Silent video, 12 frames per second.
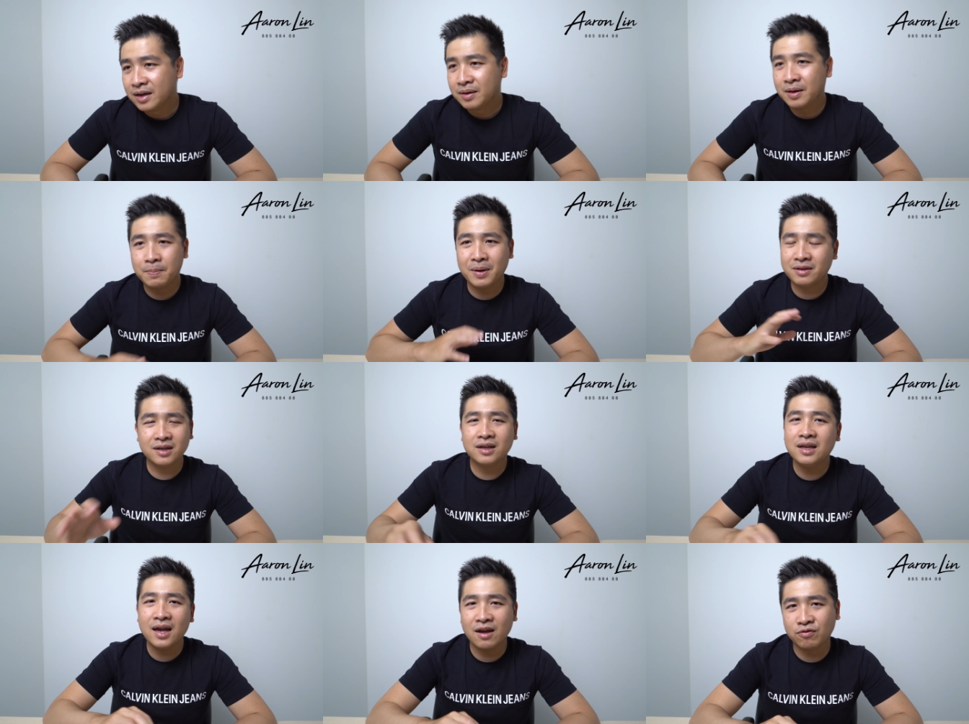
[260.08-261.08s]
they
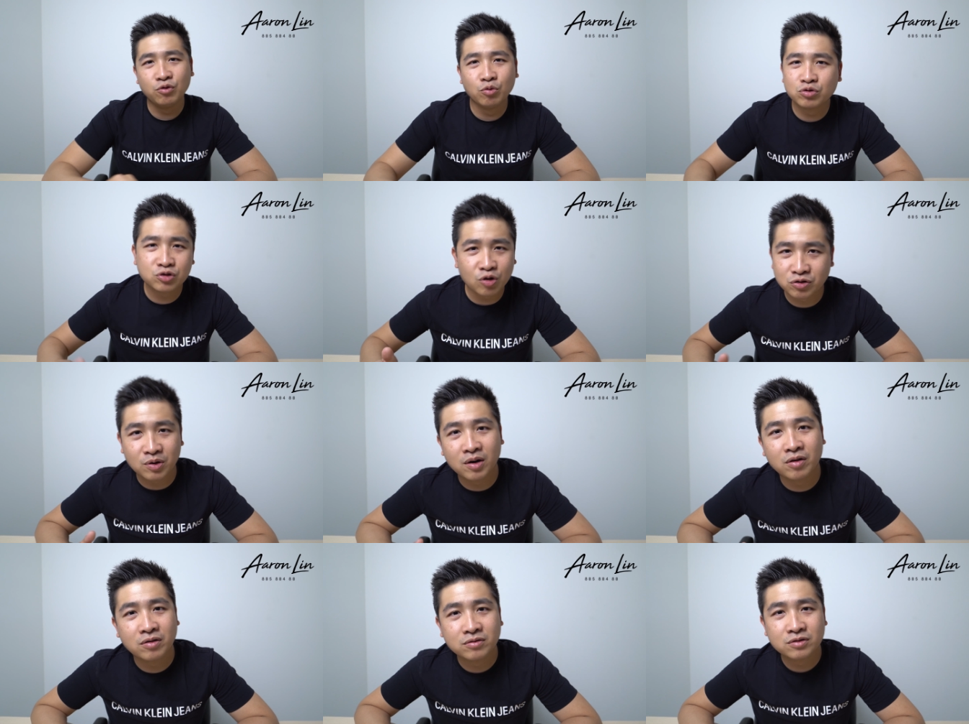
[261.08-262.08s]
basically have no source on
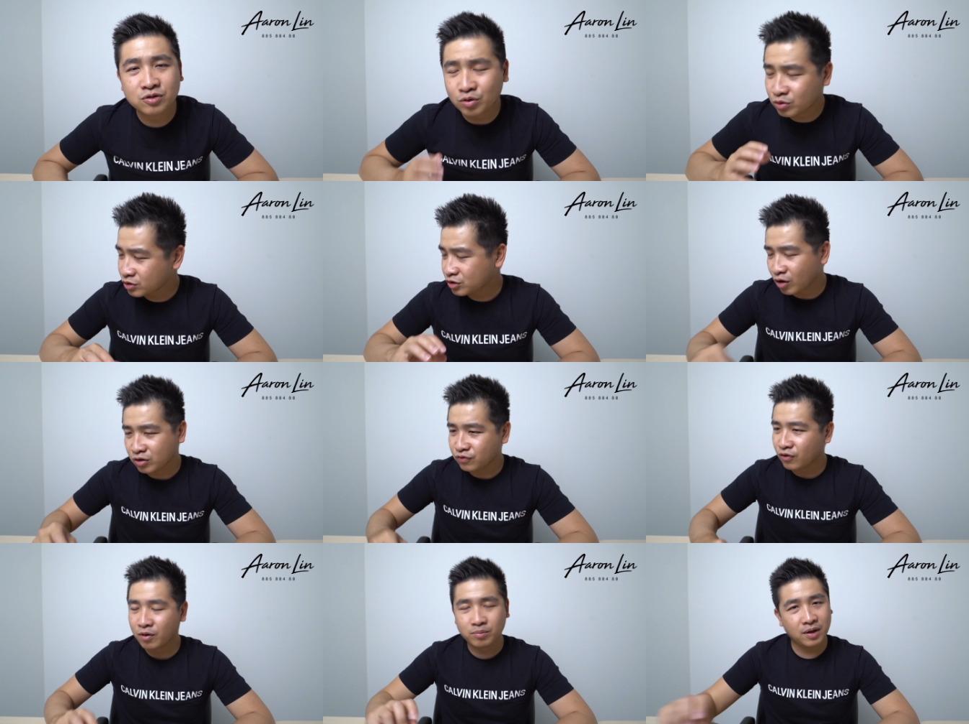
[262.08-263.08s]
all. So source
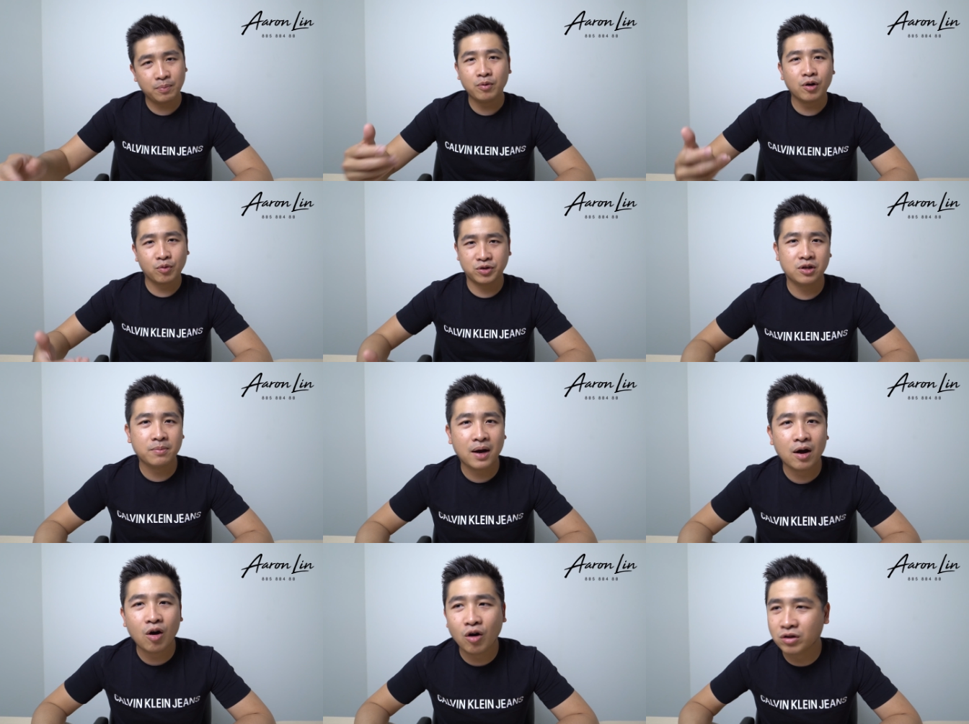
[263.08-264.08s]
from, they put a question
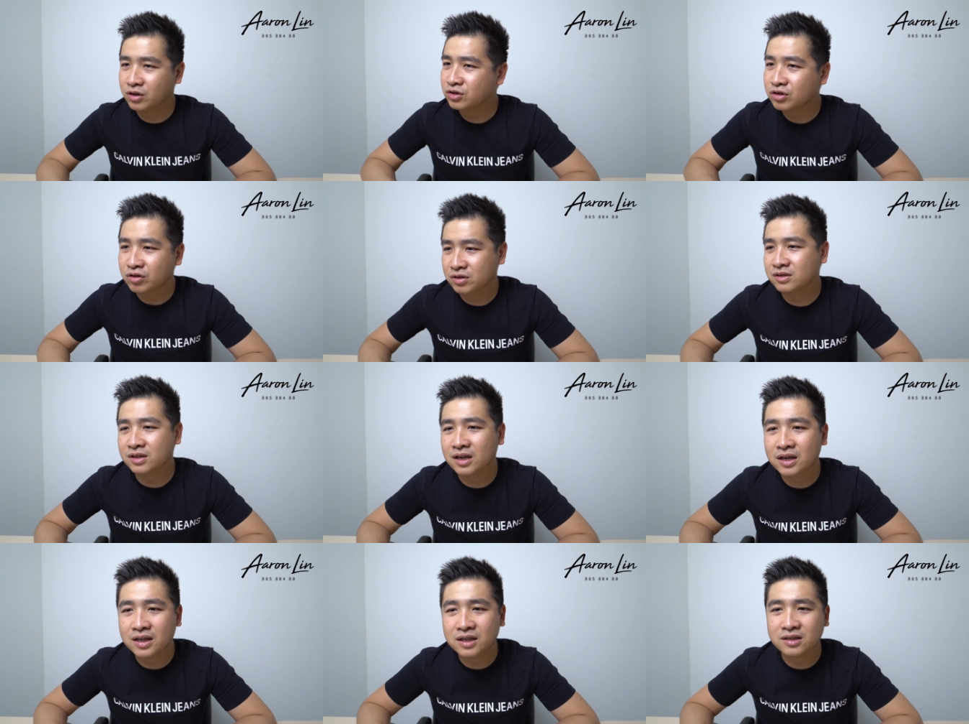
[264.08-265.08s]
mark, or the source
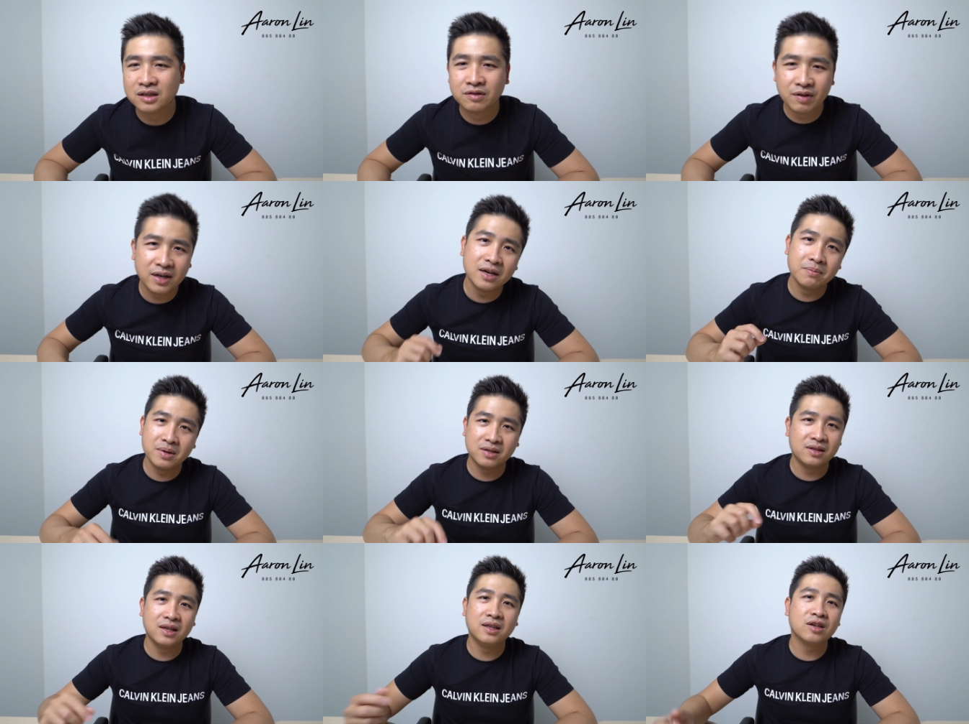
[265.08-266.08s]
is already a
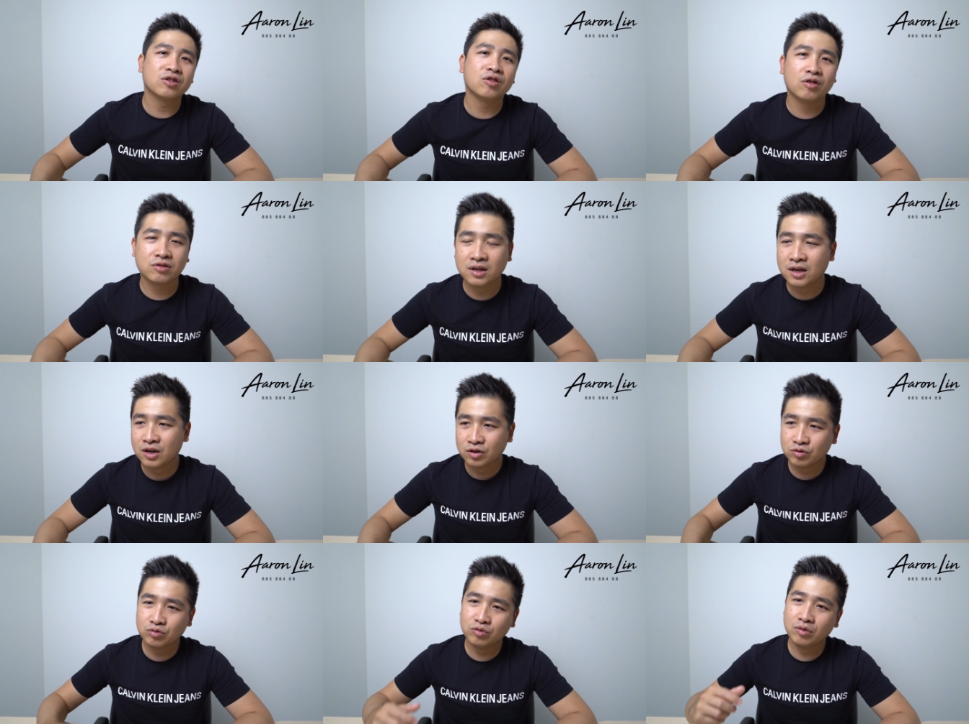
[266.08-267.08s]
misleading source
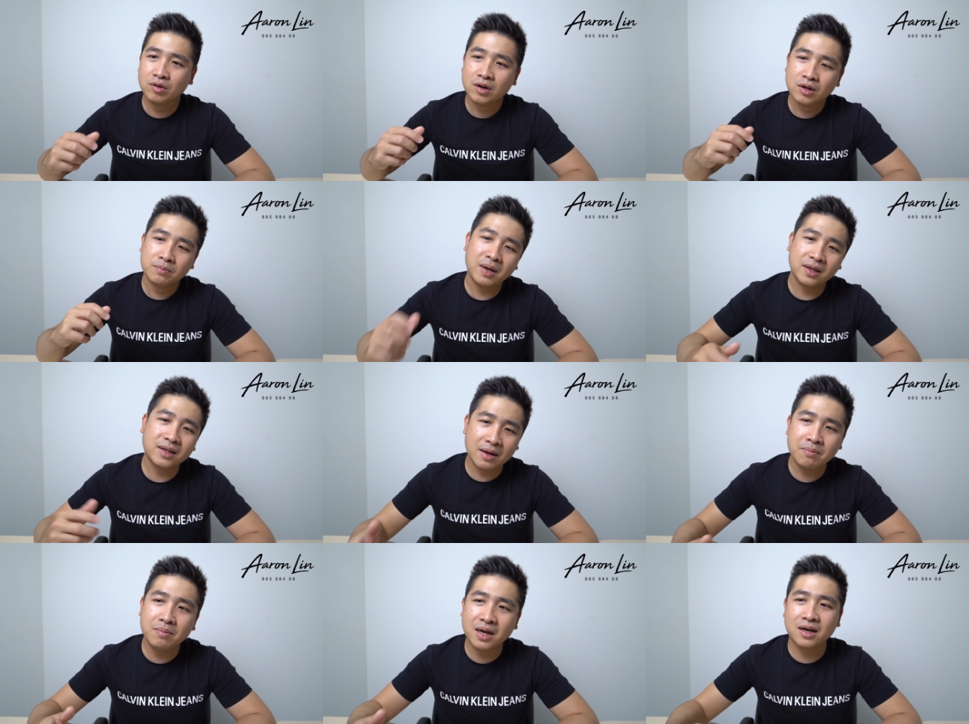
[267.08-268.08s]
to make
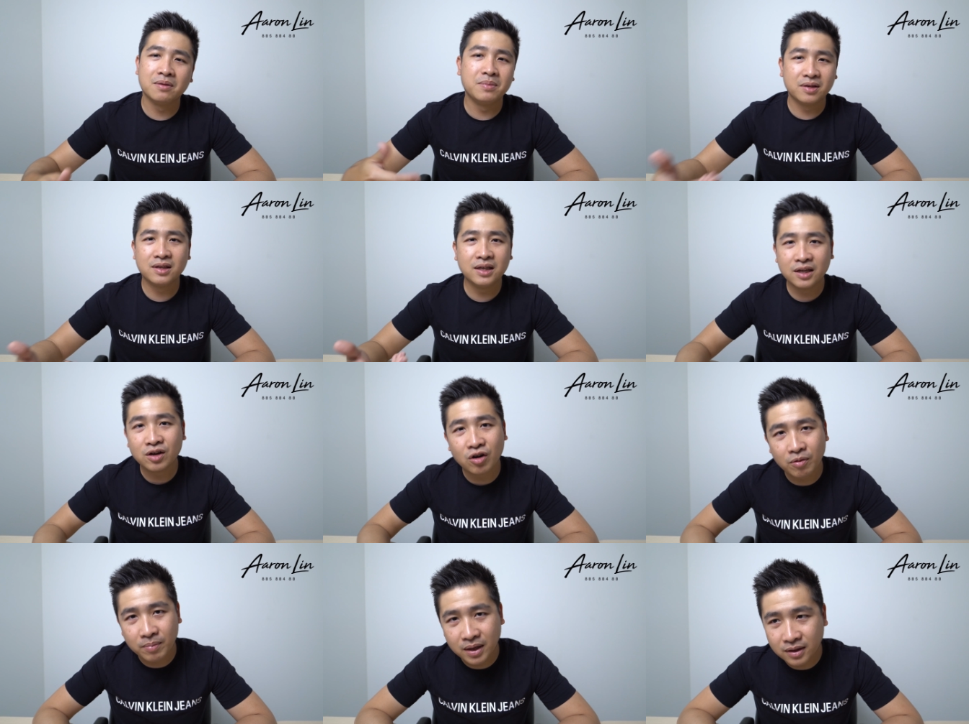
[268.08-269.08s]
them make a misleading
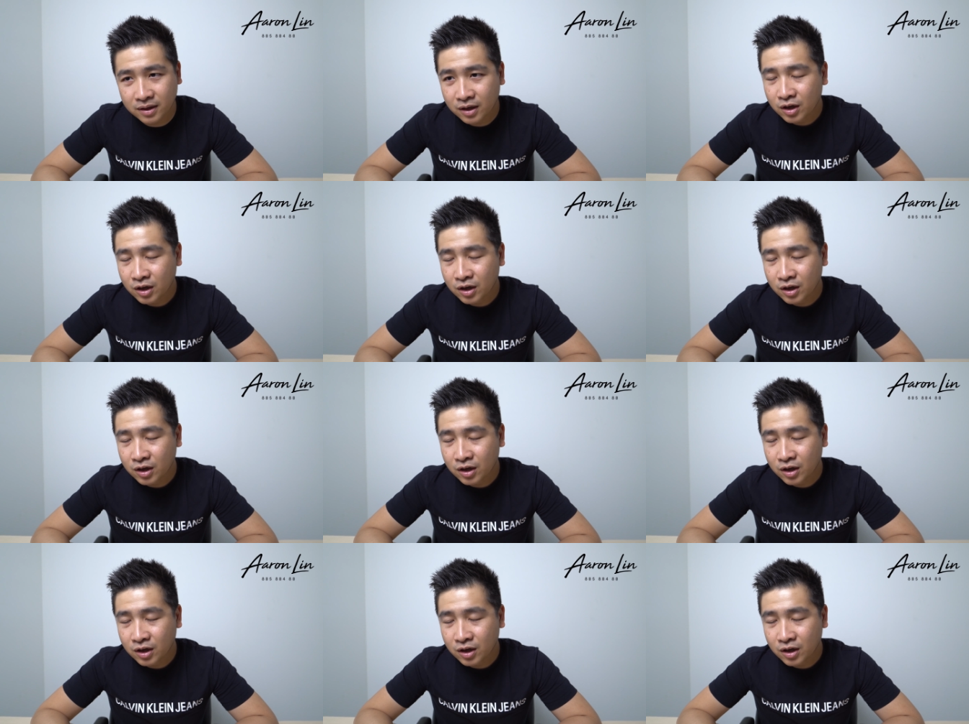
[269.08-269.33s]
comment.